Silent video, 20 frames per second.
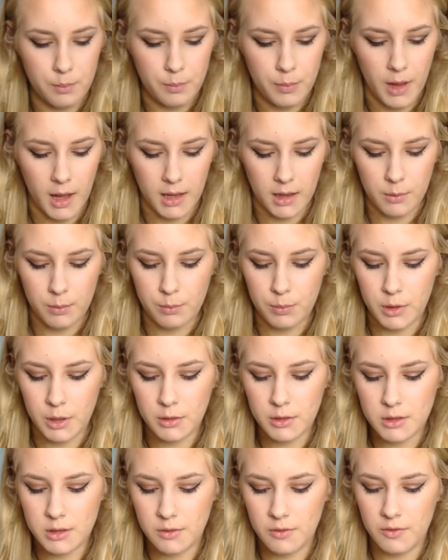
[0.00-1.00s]
like
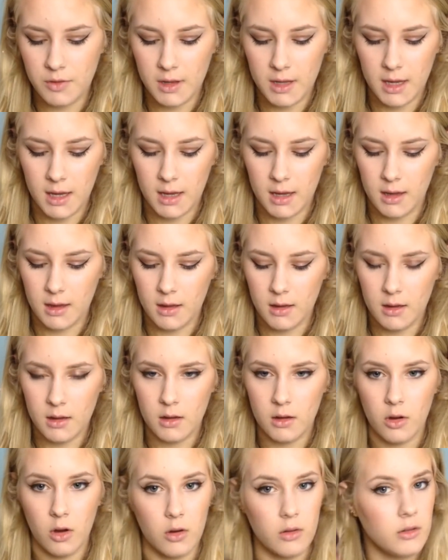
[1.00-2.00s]
beautifully
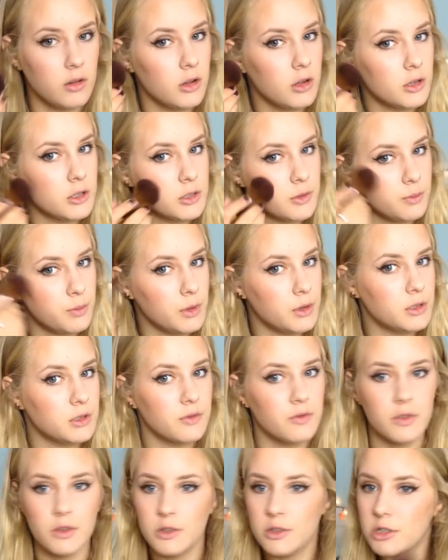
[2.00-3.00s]
got loads of
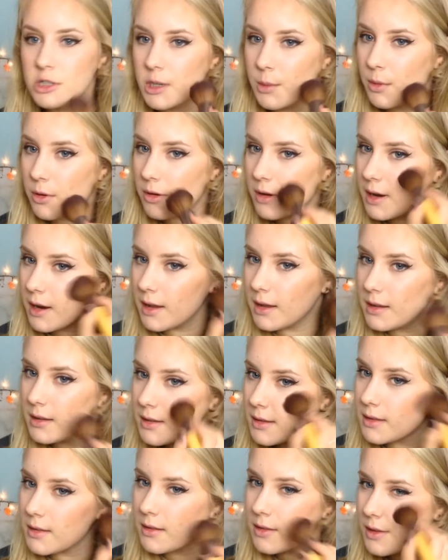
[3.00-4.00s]
beautiful shimmer in it,
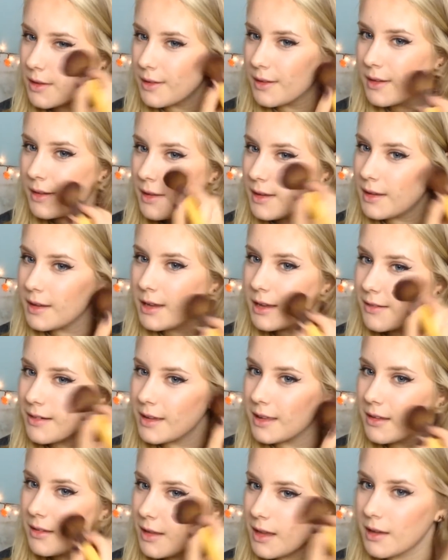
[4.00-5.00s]
so you
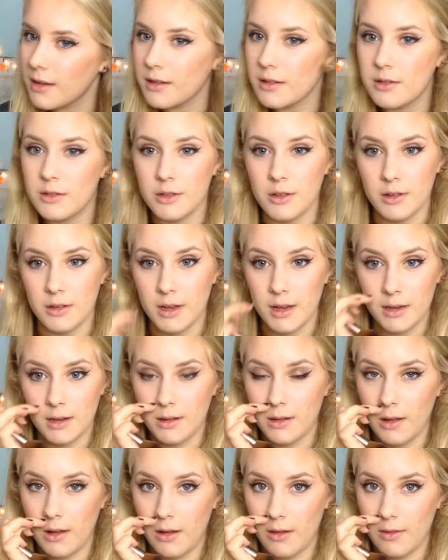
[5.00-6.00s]
really don't need a
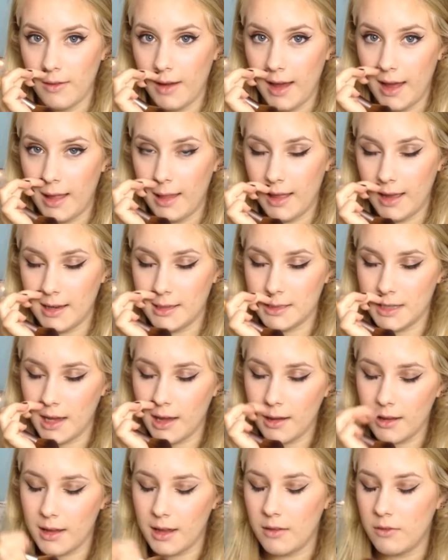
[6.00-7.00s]
lot of highlighter
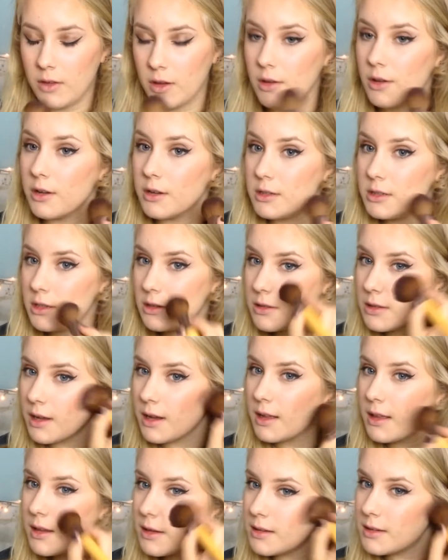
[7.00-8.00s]
if you're going to use
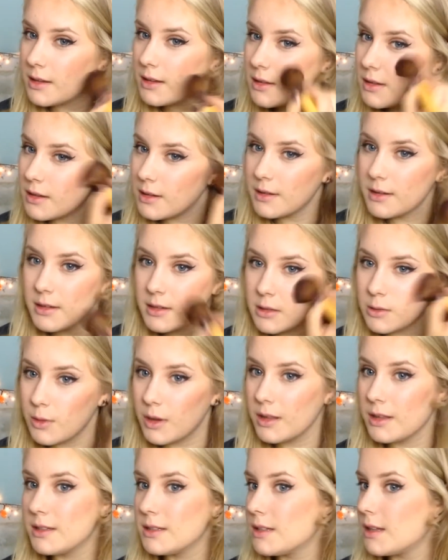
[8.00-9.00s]
highlighter as
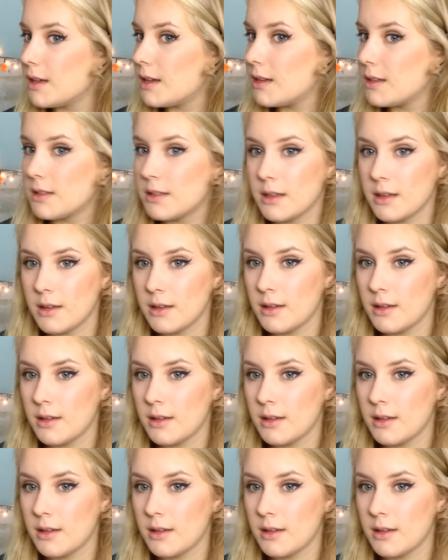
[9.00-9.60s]
well as this.